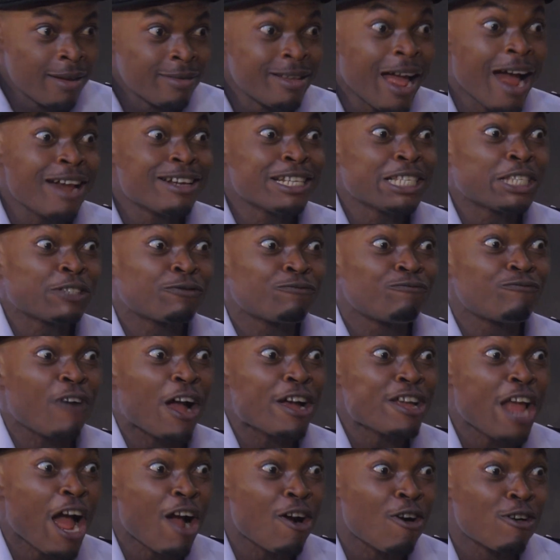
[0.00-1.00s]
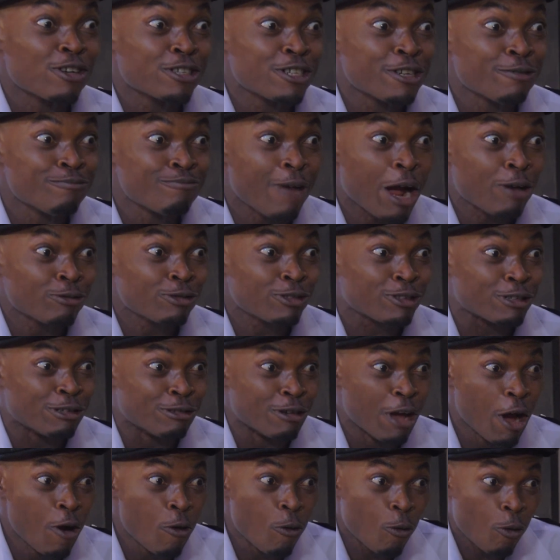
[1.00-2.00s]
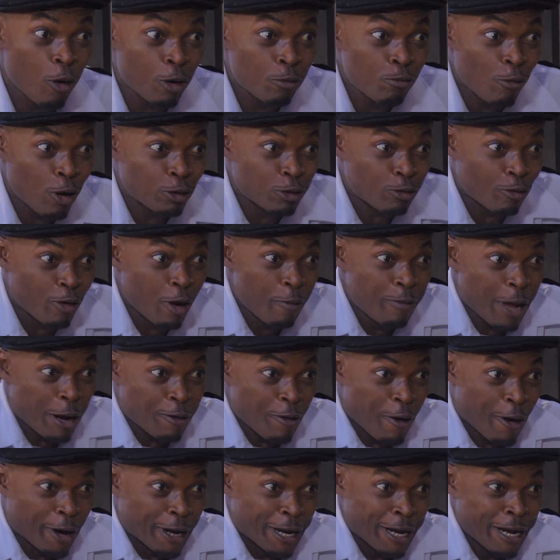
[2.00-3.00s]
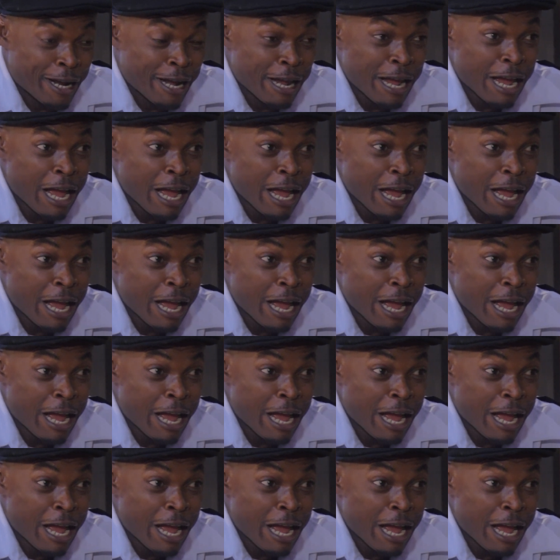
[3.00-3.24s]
There is fire on the mountain. Oh, what muscle will be annoying?